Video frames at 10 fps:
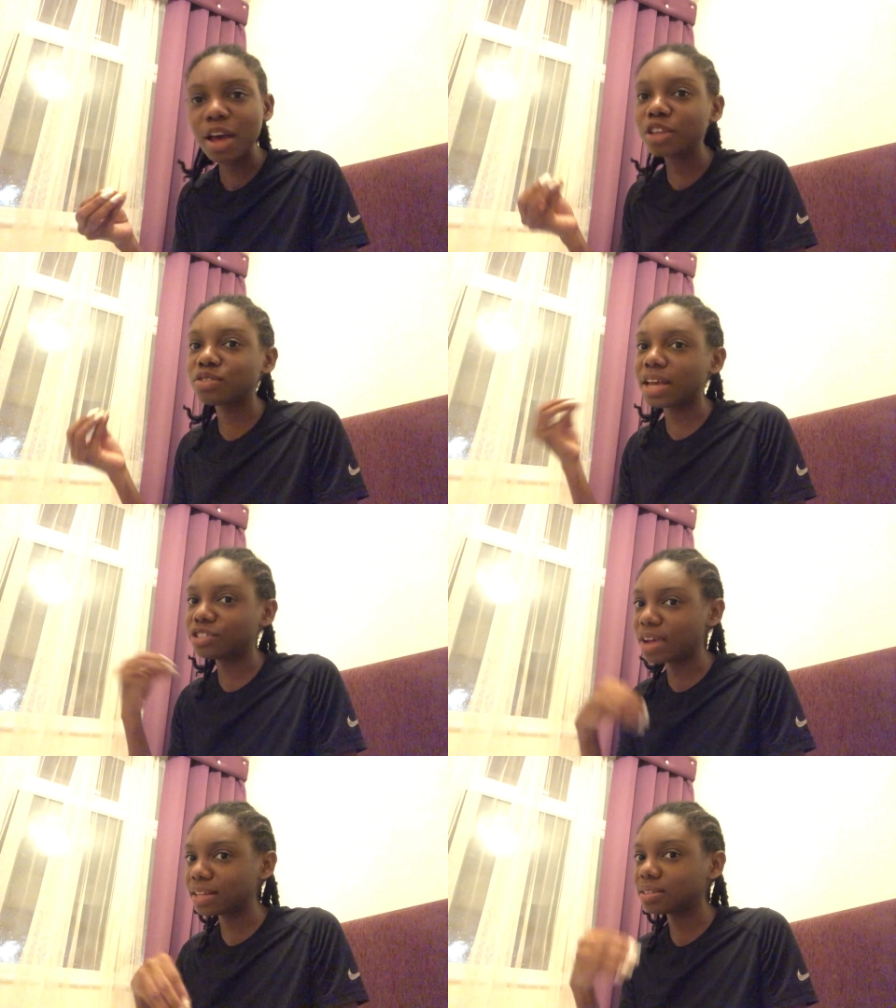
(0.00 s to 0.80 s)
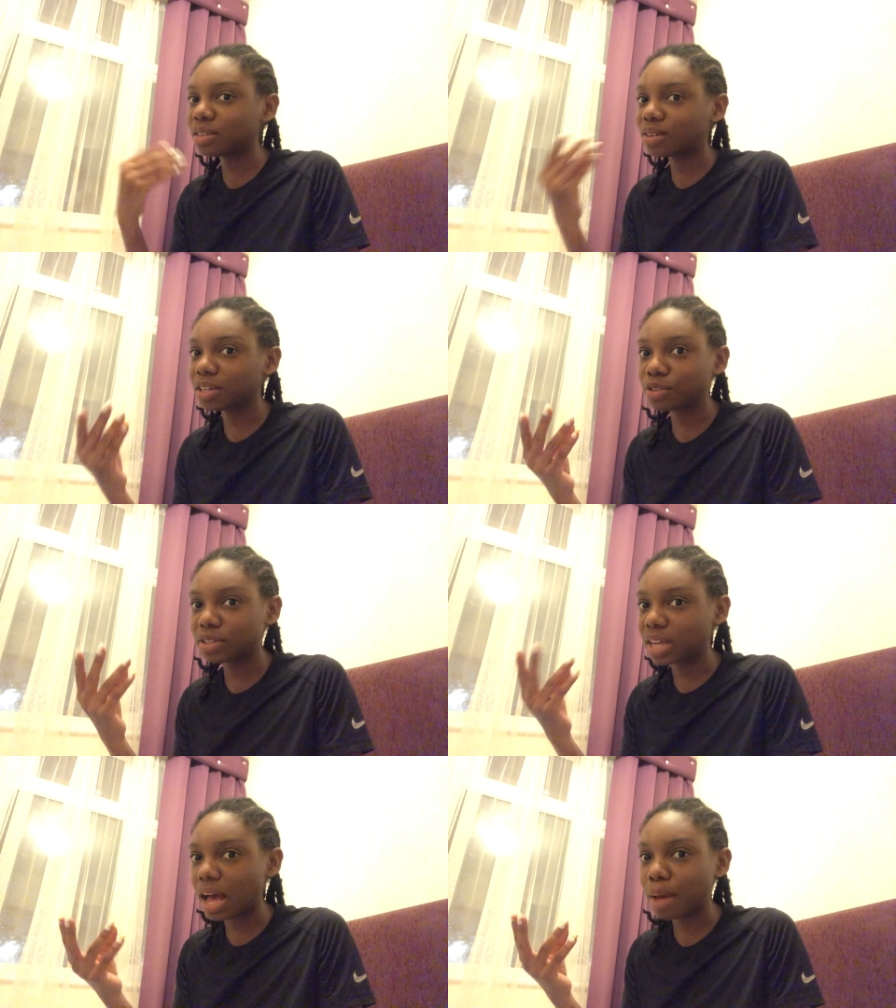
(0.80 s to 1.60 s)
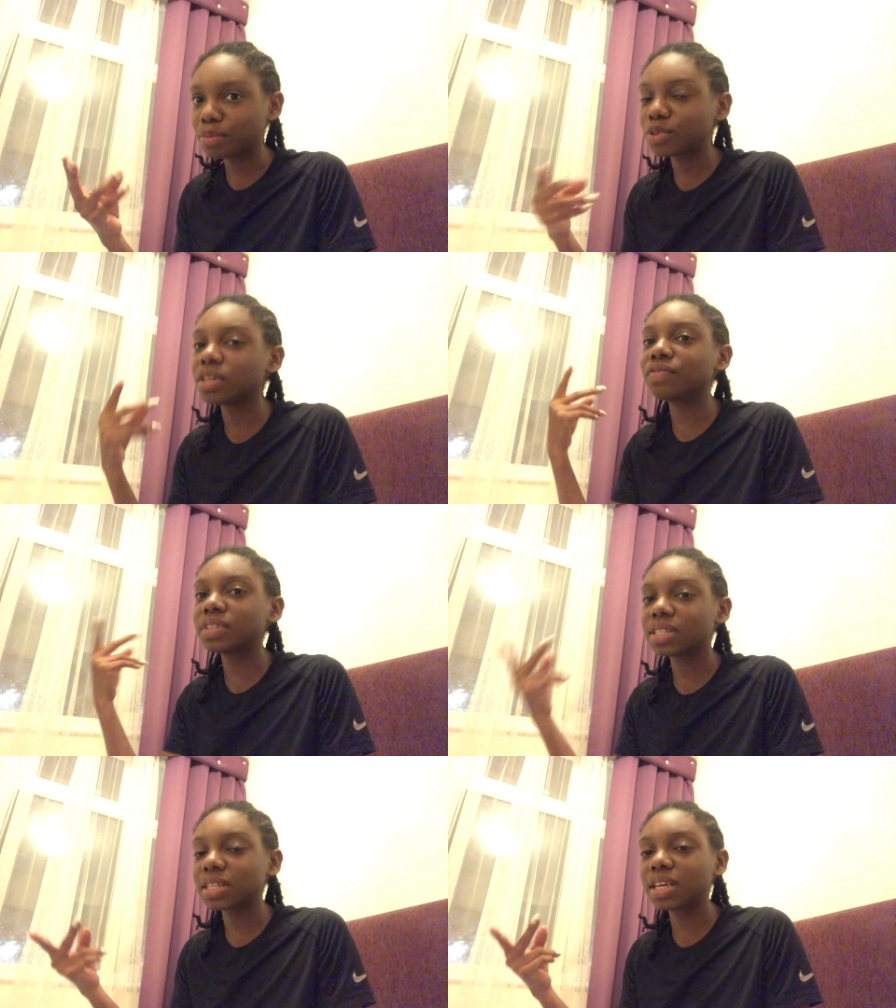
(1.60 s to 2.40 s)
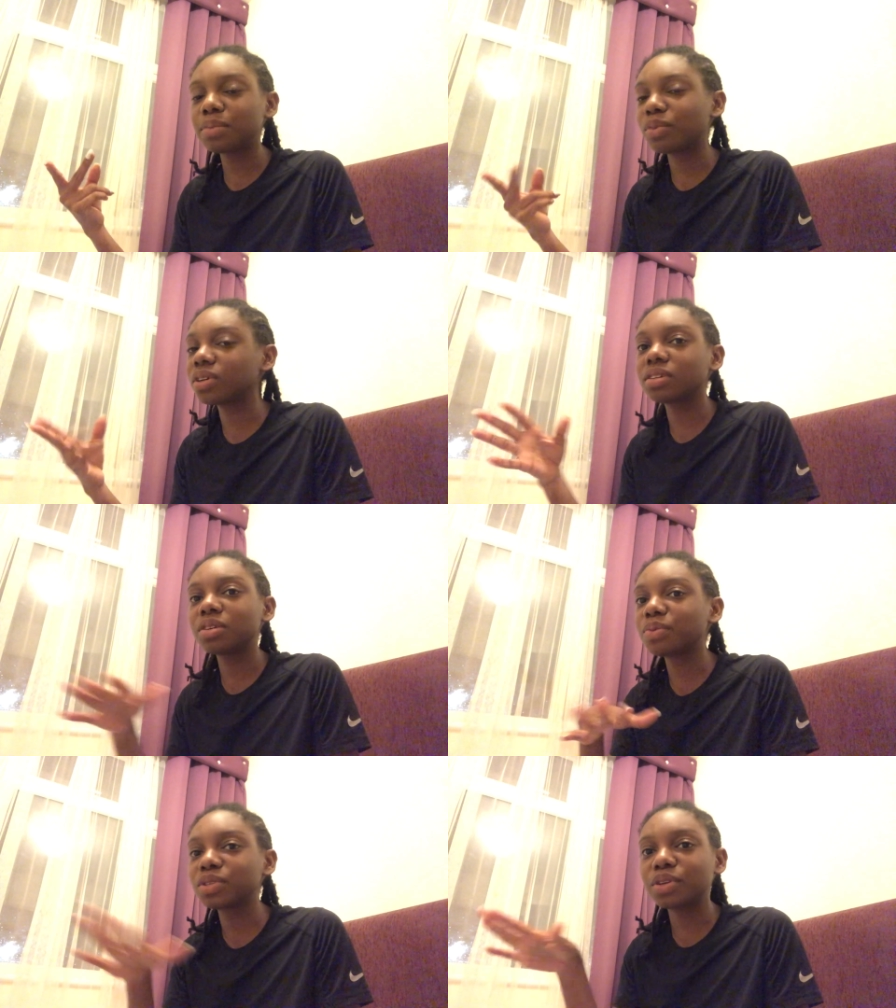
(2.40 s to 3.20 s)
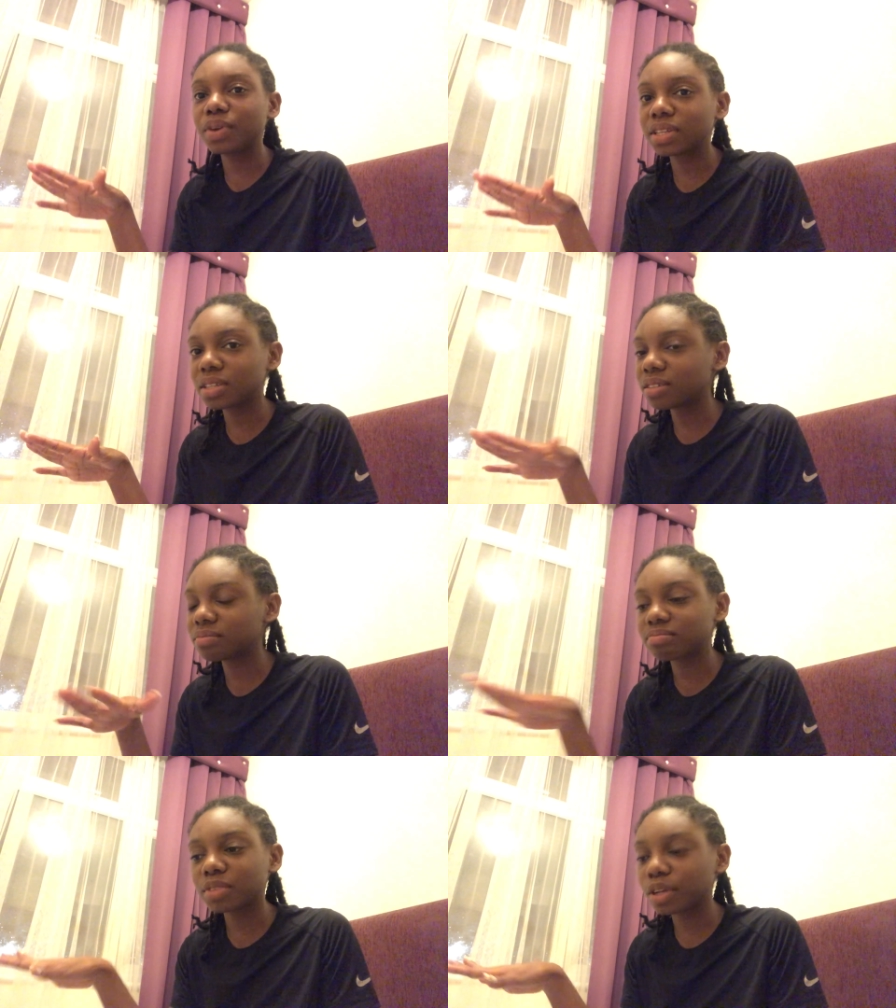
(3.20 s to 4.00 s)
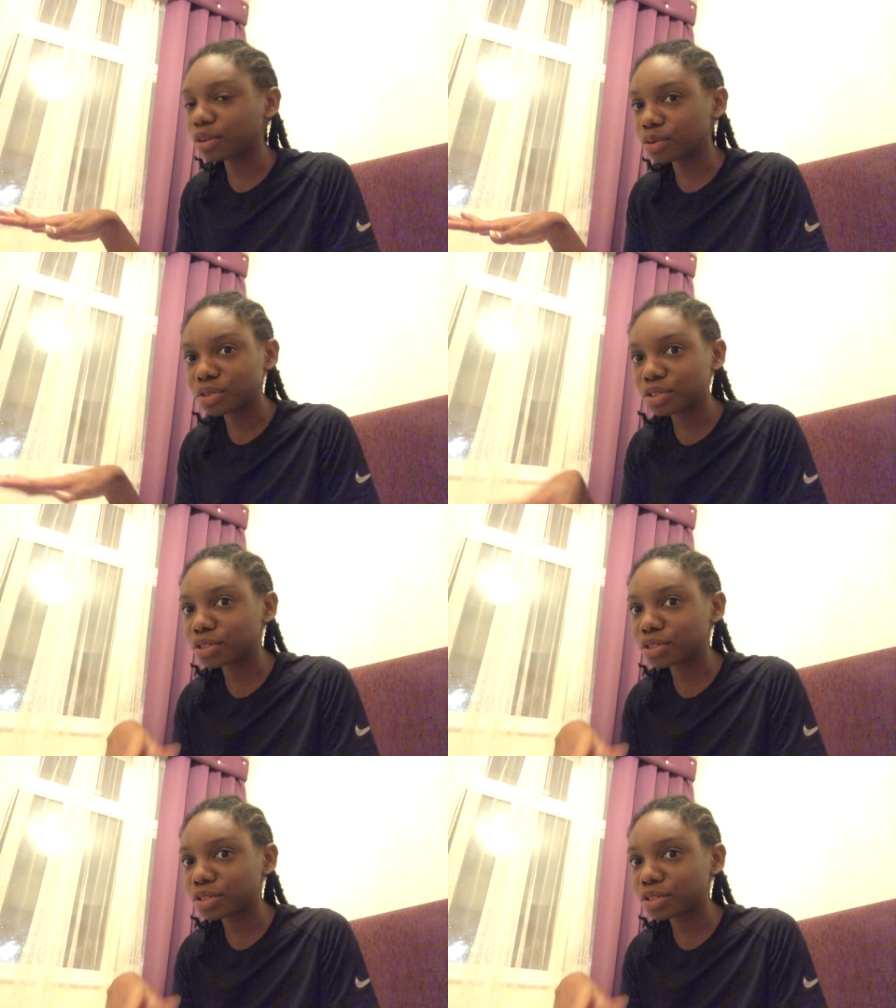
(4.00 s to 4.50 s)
So I tried to log into the app to even see, but it was already closed.